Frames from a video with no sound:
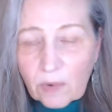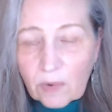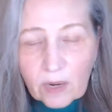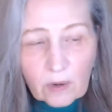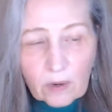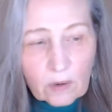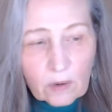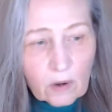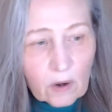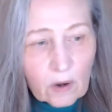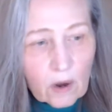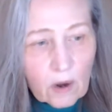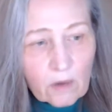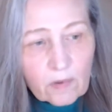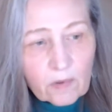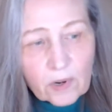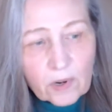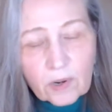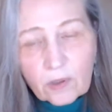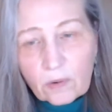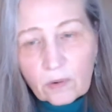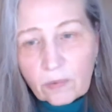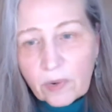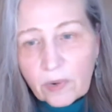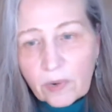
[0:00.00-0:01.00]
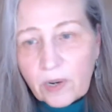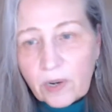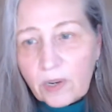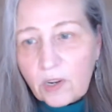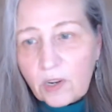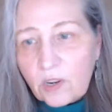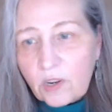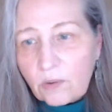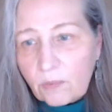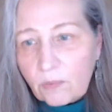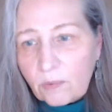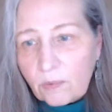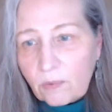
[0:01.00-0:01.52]
we could look over to the
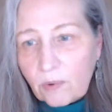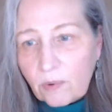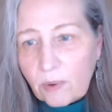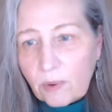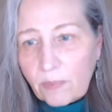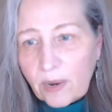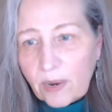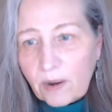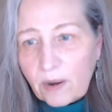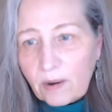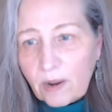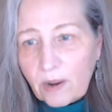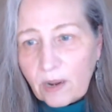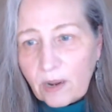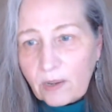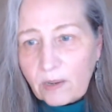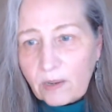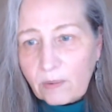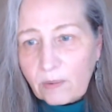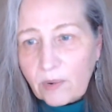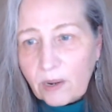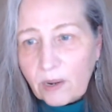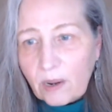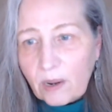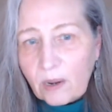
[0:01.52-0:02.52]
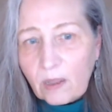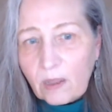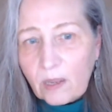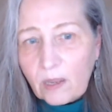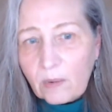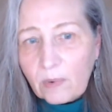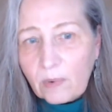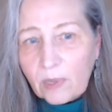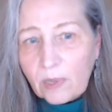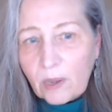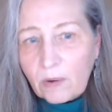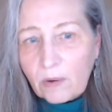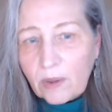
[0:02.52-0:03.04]
ridge where Paradise and Magalia
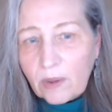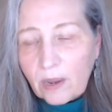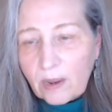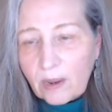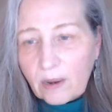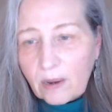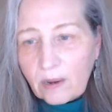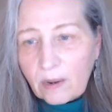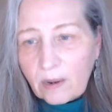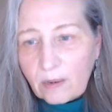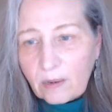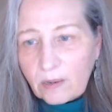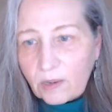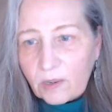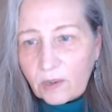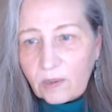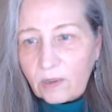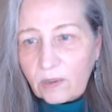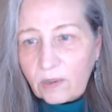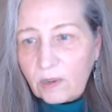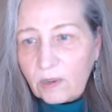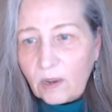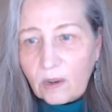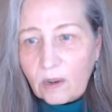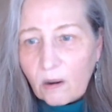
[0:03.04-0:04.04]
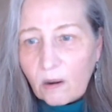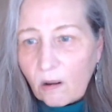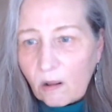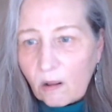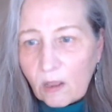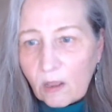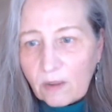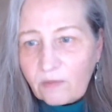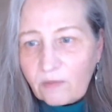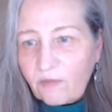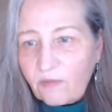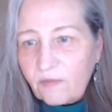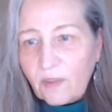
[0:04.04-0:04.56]
were located and just see it all
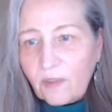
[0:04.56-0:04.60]
on